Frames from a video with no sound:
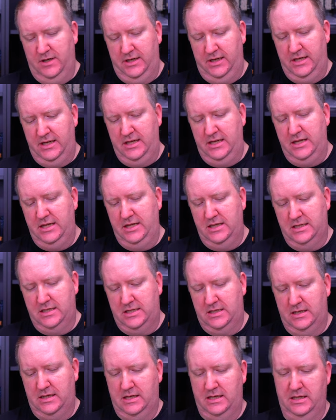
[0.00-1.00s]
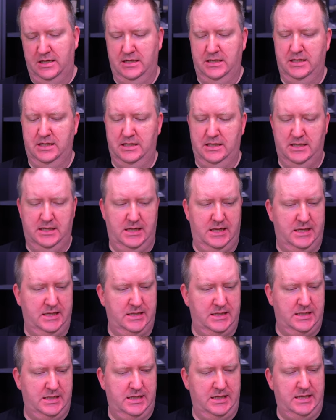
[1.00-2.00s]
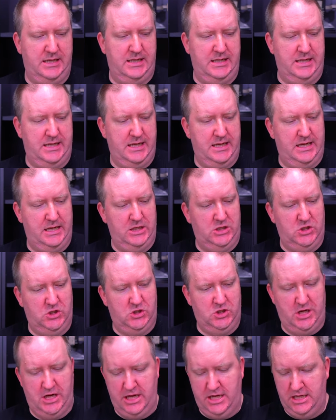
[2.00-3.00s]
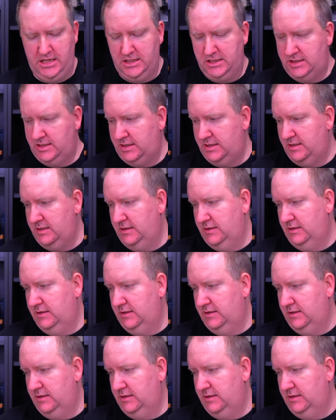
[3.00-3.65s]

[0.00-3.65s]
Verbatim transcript: please. Let's get a chase.